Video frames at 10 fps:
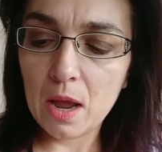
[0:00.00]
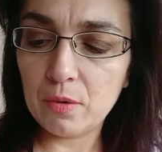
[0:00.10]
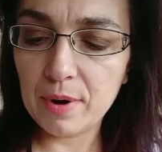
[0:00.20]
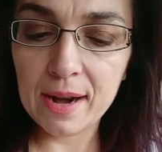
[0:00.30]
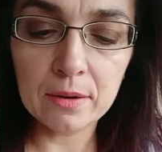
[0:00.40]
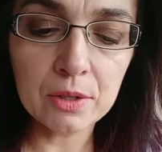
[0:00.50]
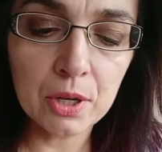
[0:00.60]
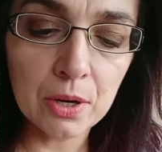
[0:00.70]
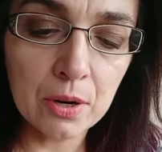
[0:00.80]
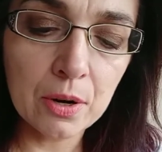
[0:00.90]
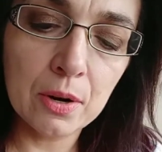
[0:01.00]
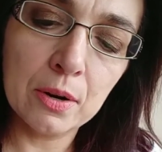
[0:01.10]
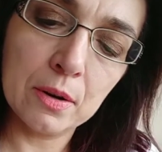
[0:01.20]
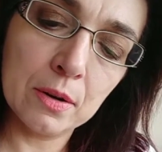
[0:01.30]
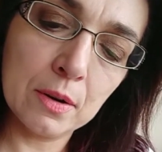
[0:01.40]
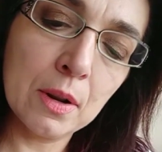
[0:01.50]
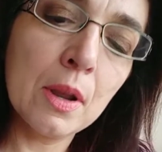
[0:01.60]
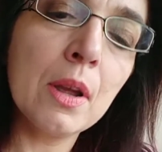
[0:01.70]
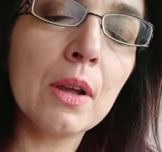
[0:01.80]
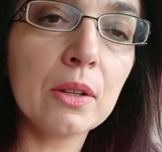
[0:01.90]
Around
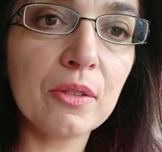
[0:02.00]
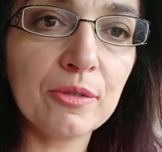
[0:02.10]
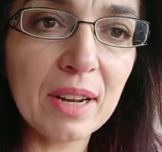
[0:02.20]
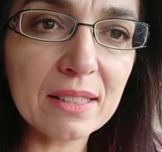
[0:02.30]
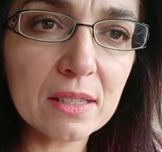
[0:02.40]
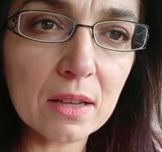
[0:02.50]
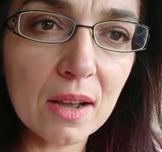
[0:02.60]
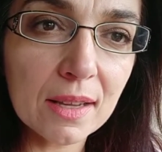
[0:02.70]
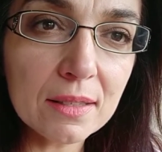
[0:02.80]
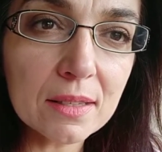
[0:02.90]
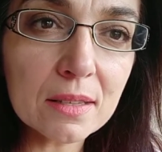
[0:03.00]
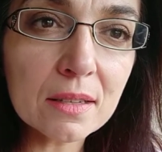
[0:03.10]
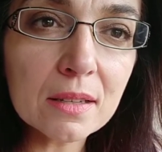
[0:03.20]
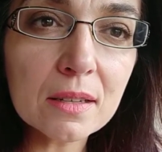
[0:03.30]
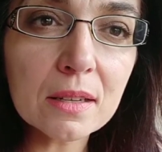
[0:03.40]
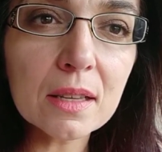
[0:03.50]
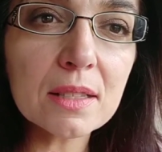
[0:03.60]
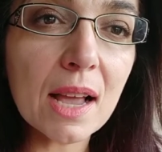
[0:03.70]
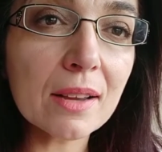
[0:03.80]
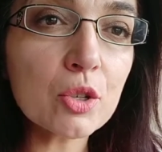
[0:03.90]
the flat sides,
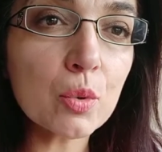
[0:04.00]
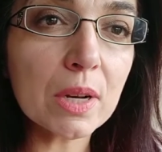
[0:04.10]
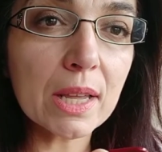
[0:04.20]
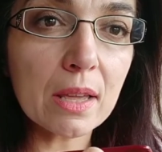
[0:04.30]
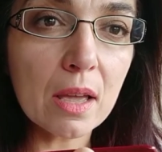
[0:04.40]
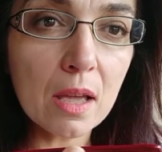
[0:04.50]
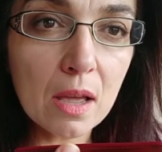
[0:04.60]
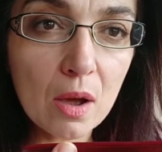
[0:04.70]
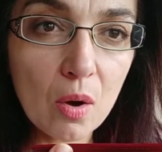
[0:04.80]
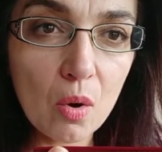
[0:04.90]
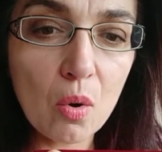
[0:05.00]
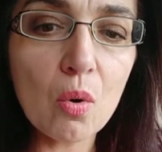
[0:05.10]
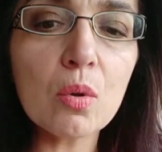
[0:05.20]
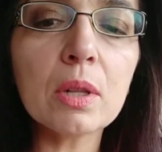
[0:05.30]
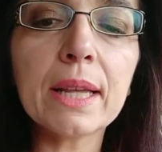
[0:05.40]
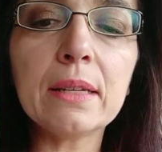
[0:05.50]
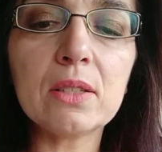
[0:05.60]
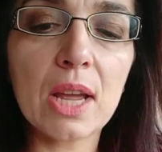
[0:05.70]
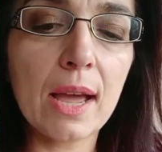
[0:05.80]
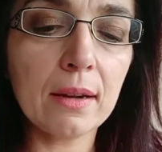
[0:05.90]
it's actually all
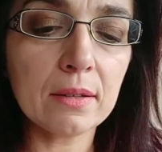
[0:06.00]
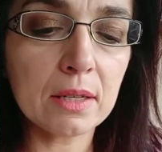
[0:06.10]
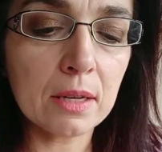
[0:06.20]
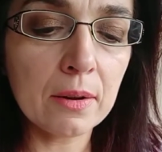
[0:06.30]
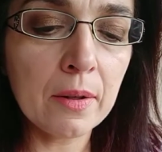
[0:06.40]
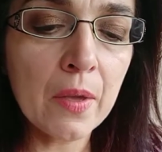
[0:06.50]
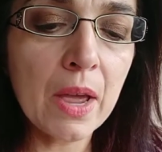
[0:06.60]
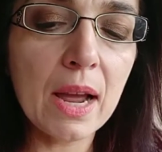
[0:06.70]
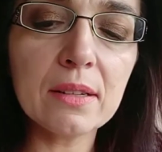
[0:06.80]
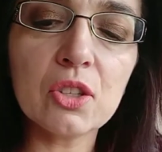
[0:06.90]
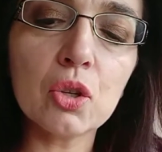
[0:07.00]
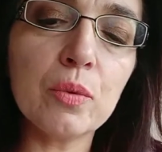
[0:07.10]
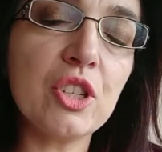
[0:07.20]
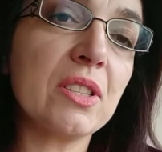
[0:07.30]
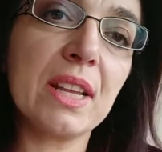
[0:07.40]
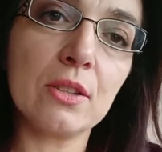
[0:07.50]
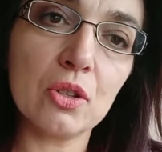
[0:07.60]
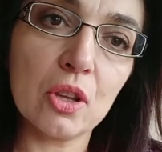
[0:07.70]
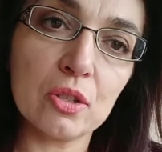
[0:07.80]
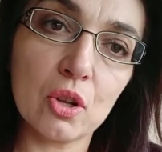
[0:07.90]
intact until we just get
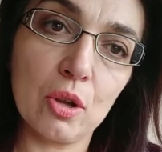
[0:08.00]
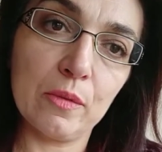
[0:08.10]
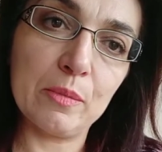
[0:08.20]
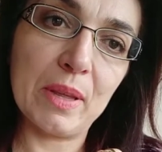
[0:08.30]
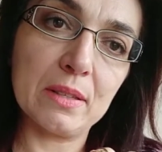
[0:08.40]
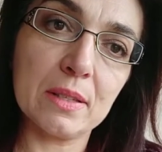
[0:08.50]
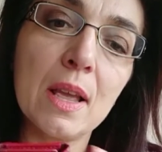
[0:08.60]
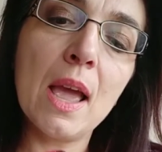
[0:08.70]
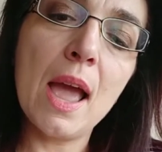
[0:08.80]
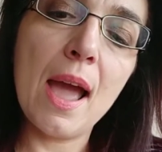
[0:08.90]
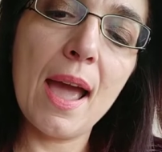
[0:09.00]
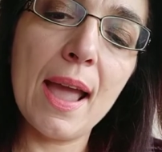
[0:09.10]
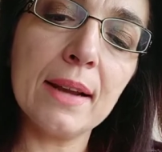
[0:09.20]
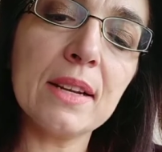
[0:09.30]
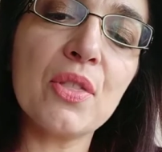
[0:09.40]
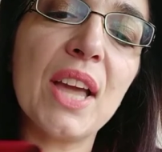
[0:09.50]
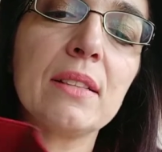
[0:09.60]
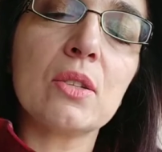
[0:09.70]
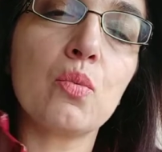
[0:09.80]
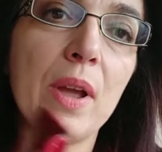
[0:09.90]
to those curved bits. And
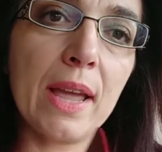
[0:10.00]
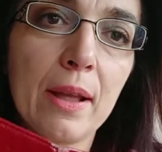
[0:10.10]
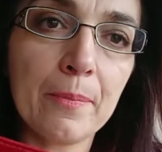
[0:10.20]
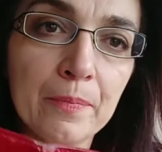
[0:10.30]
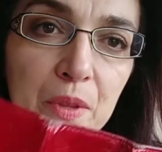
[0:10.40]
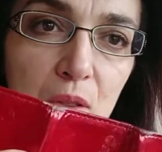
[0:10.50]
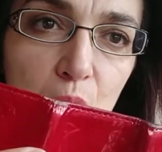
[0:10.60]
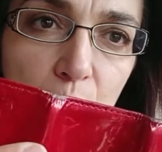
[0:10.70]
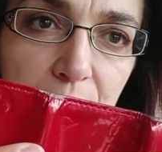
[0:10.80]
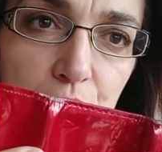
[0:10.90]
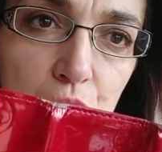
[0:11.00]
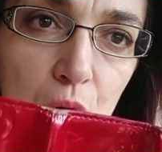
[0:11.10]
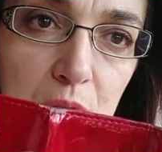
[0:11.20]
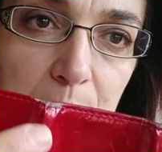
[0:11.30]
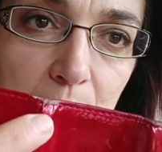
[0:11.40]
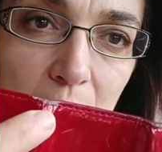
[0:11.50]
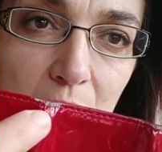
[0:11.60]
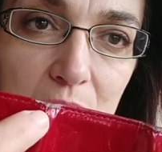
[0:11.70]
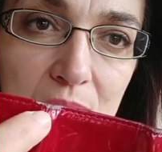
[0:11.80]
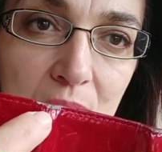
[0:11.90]
that's where the wear shows,
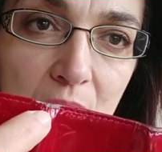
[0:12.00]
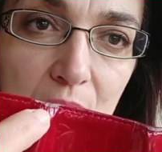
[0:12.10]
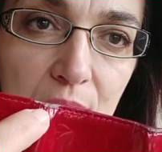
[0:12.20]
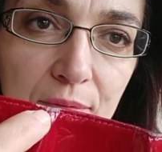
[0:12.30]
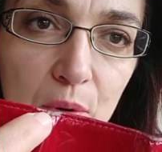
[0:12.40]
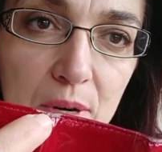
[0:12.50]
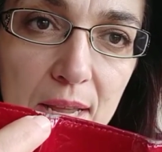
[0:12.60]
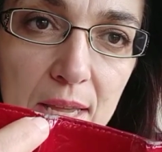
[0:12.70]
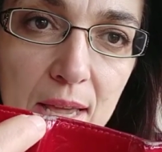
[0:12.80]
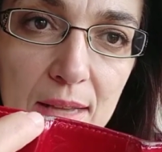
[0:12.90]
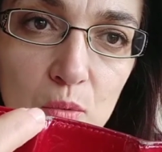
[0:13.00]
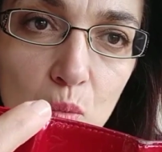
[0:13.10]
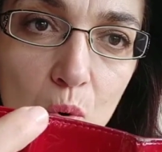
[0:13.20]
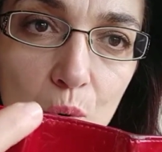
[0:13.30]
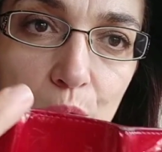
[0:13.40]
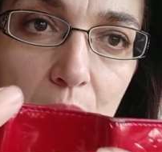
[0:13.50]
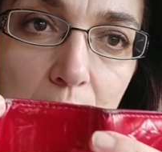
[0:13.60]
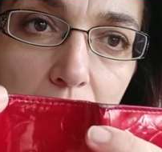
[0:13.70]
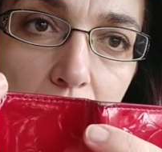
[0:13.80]
because the vernis has worn